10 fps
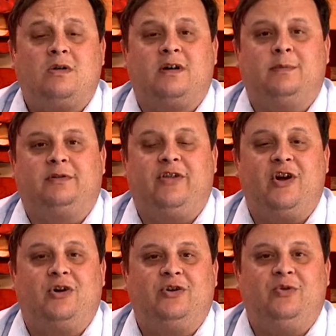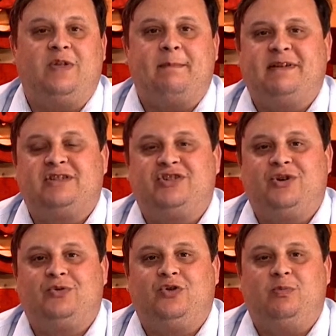Welcome to the all-new That Business
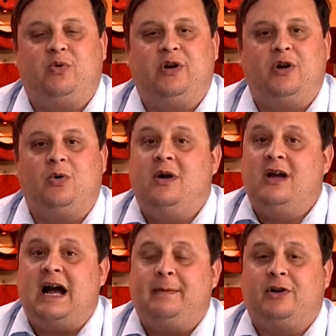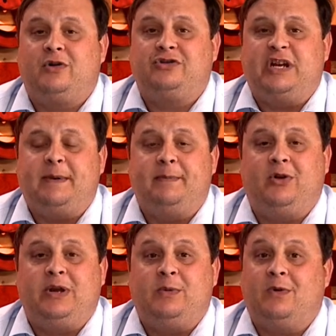Show 2.0. I'm your host, Jamie
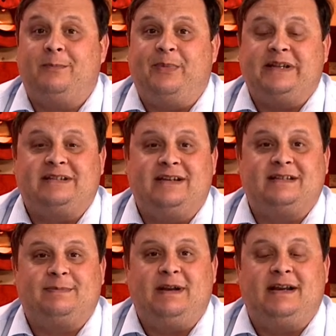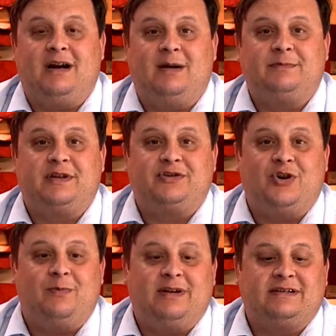Maloney, where business becomes
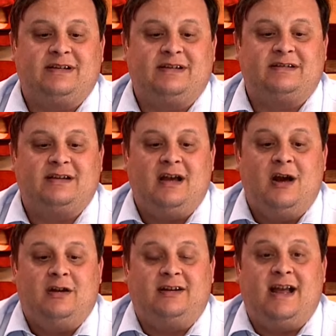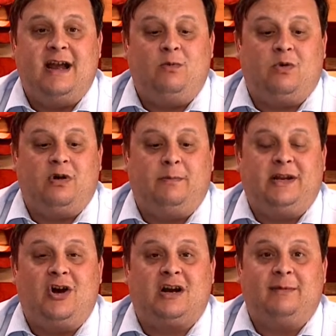show business. Today, we're going to be
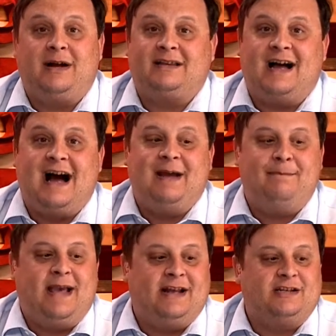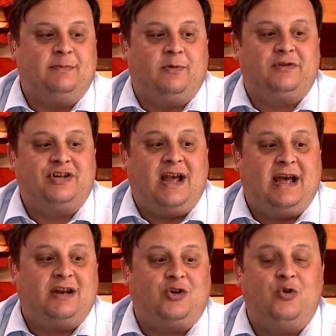talking about time management with
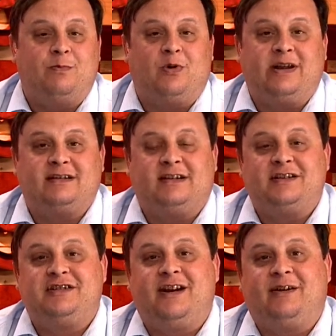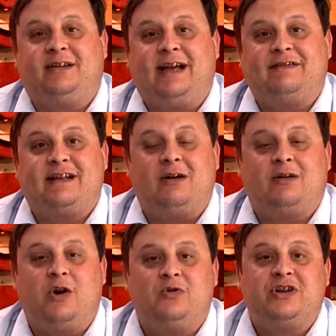Chad Cooper. He is a legendary lifestyle
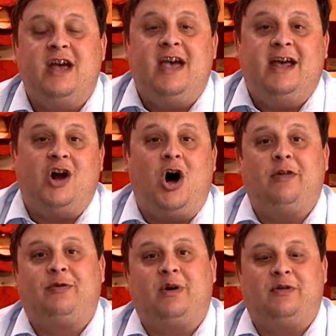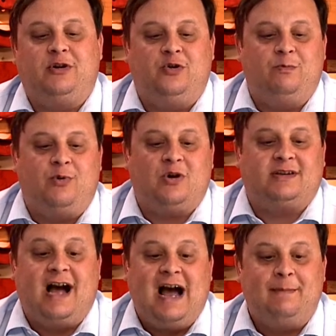coach and author of the new book,
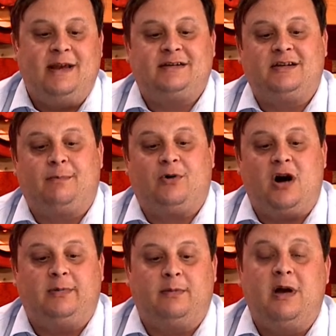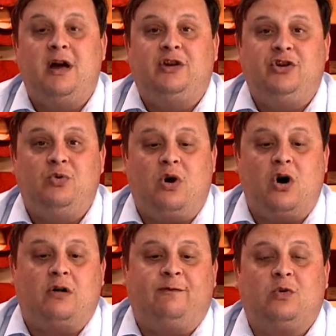Time Isn't the Problem, You
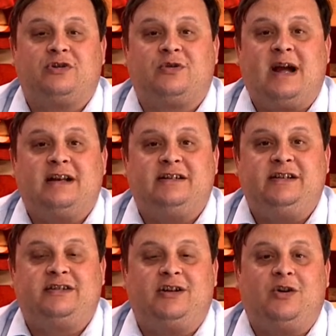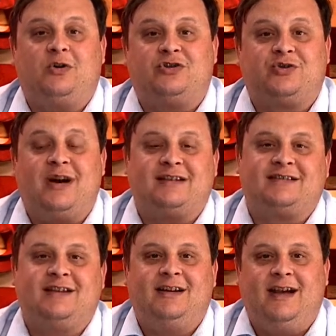Are, 4 Strategies to Turn
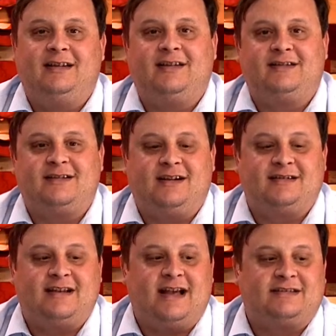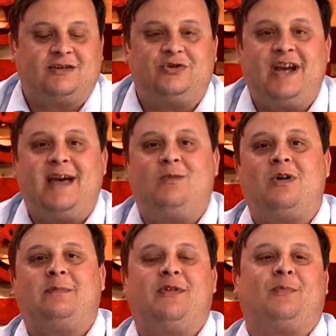Stress into Success. So, Chad,
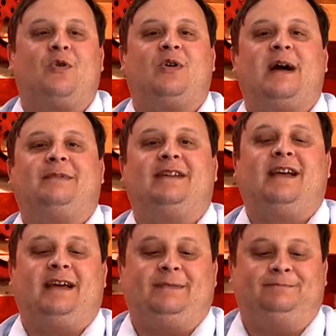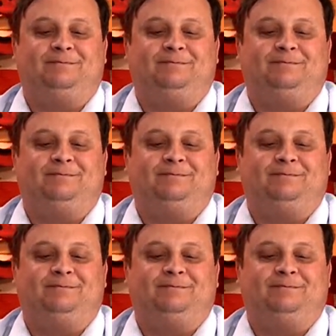welcome to the program today.